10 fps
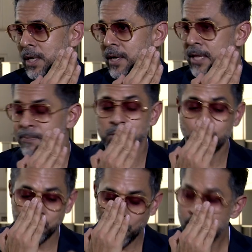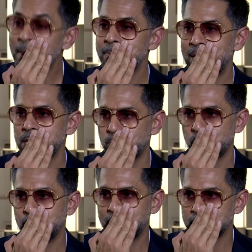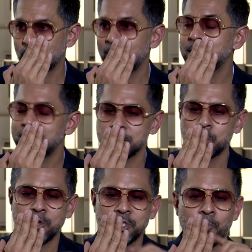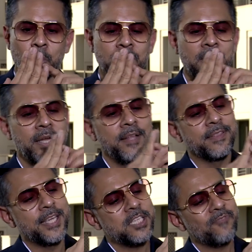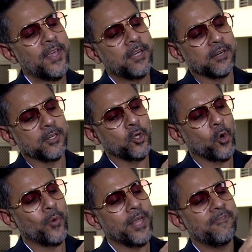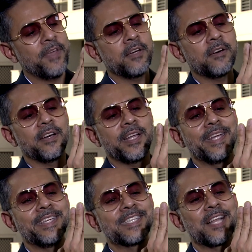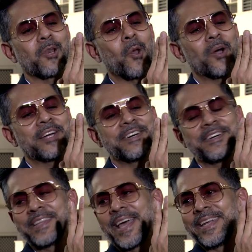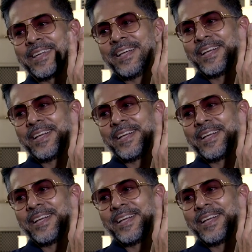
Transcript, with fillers: okay. that means when you're a baby in the womb, there's greater testosterone. This finger, your ring finger, is longer than